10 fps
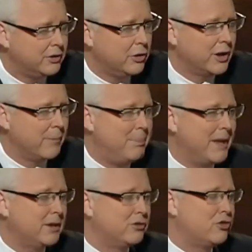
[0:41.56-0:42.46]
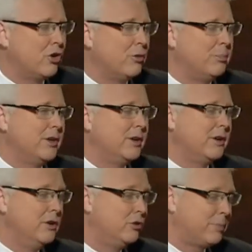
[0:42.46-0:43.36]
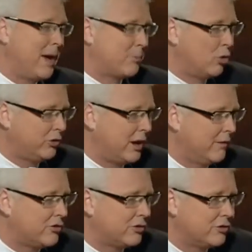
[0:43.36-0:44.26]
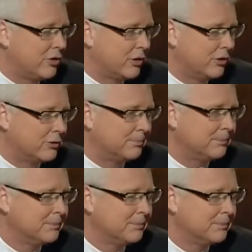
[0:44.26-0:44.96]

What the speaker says: doing a better job than newspaper or television journalism.